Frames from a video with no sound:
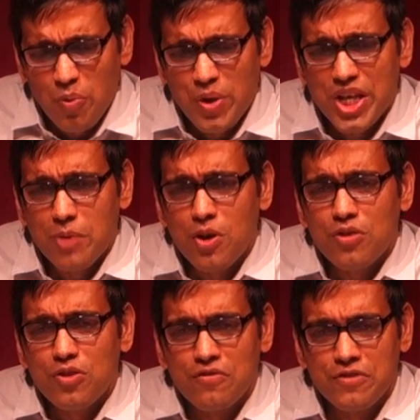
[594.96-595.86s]
We came out
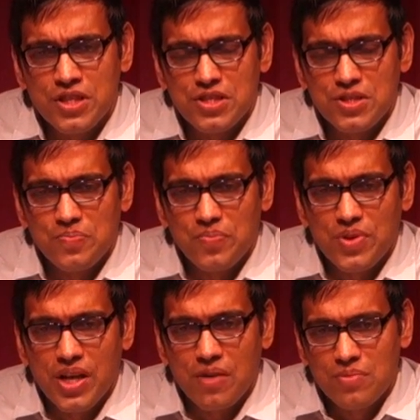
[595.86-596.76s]
of the office
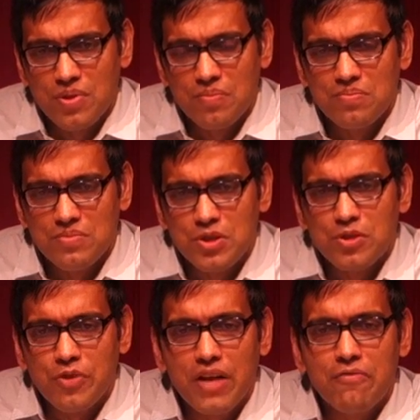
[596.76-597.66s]
and there
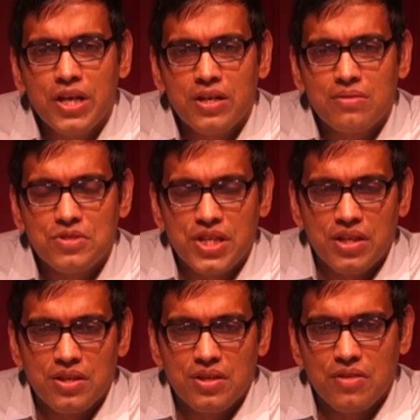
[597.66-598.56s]
was a very weird
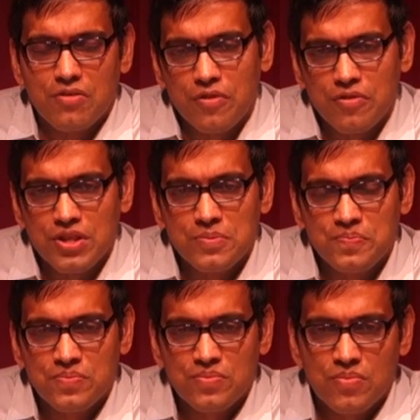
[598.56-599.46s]
scene in front of us.
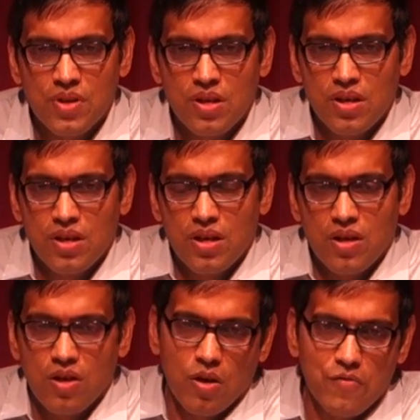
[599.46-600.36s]

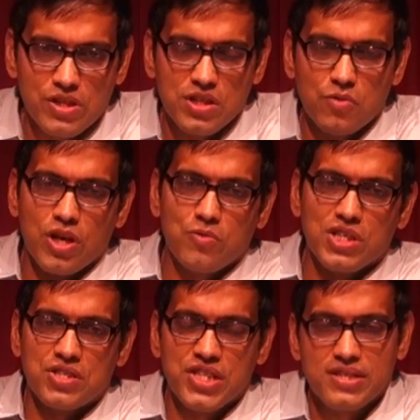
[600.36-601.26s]
Obviously the water
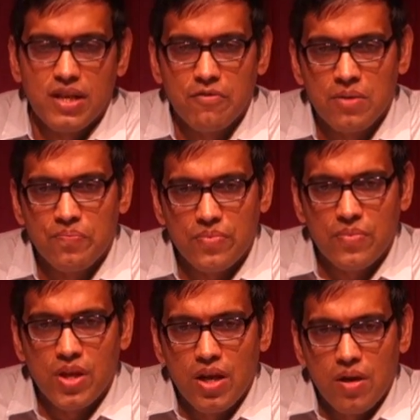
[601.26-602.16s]
was at chest level,
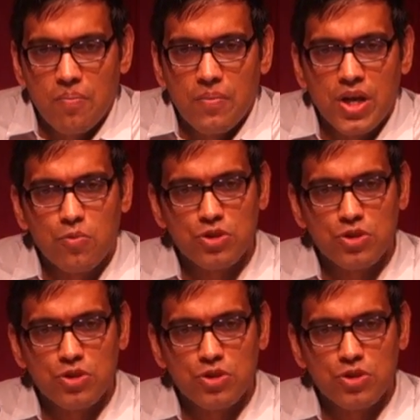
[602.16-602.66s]
but it